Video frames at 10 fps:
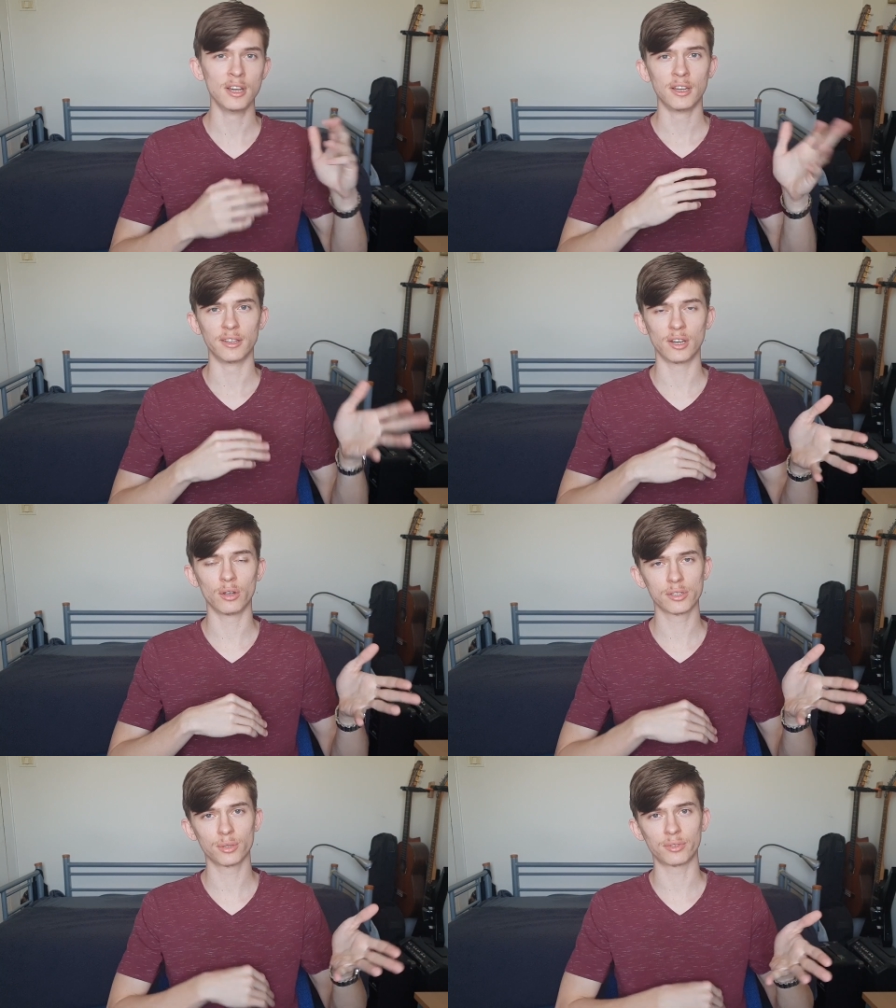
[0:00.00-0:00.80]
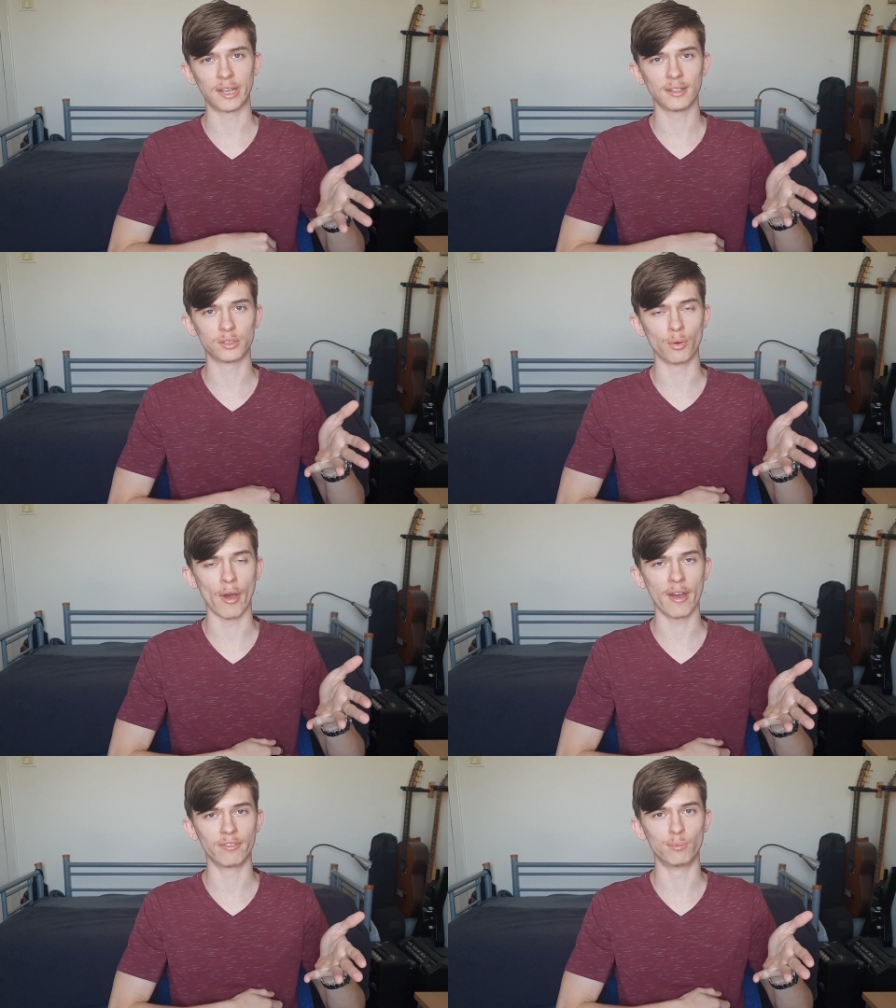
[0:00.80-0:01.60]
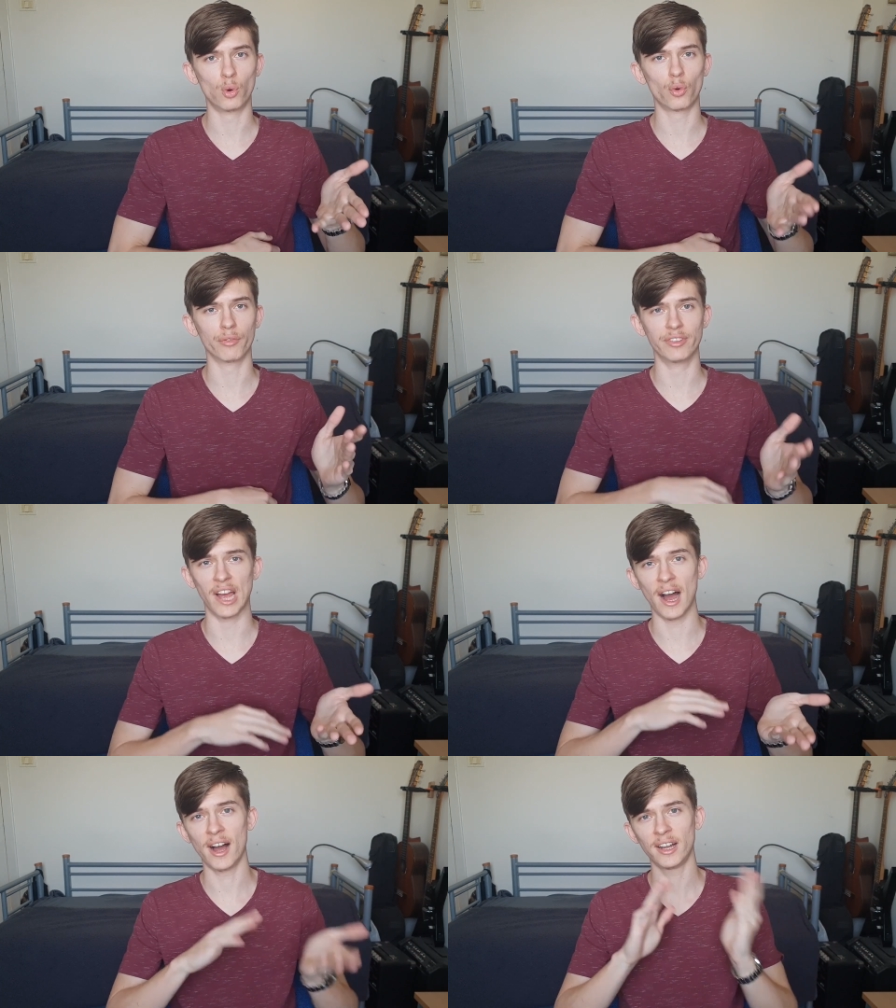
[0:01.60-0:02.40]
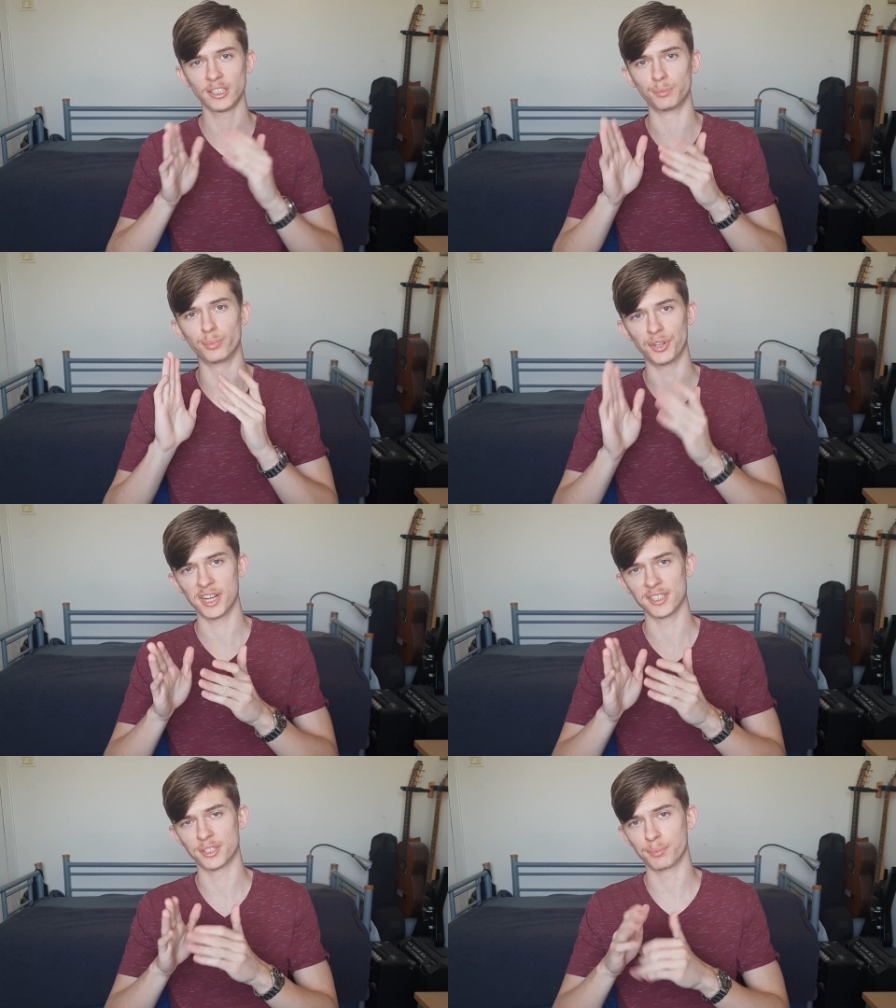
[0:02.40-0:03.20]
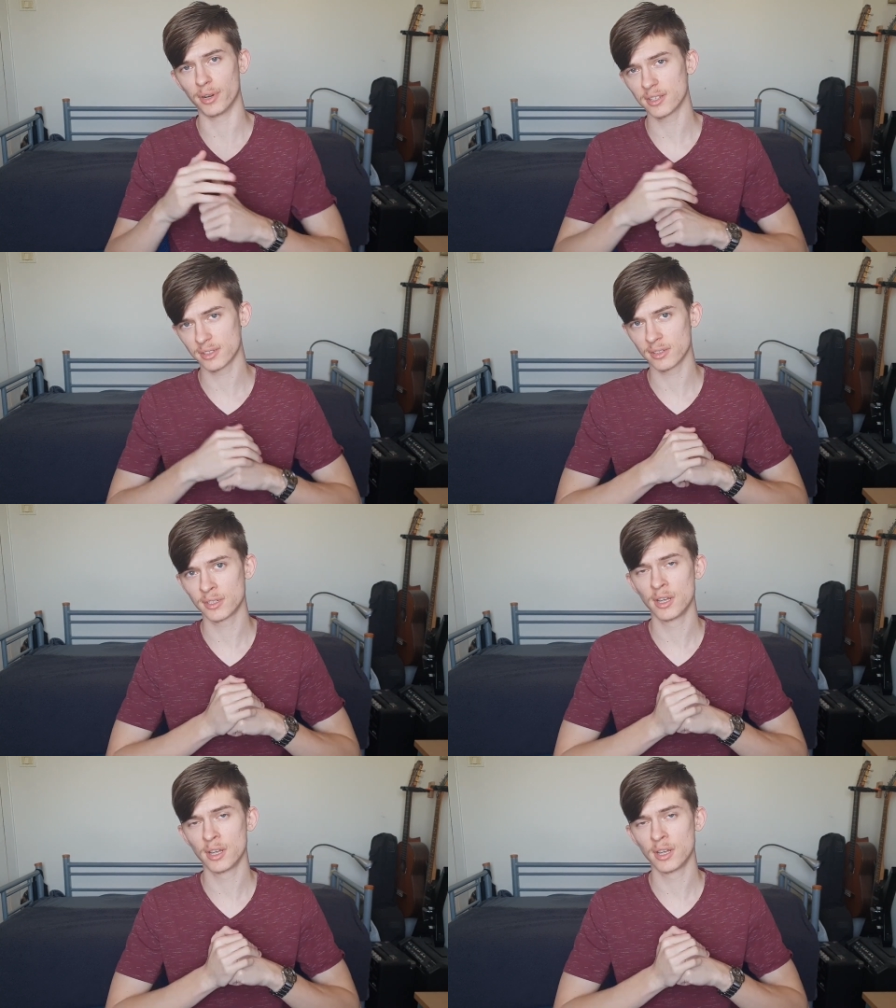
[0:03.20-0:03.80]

They also tend to have more of the higher priced puzzles,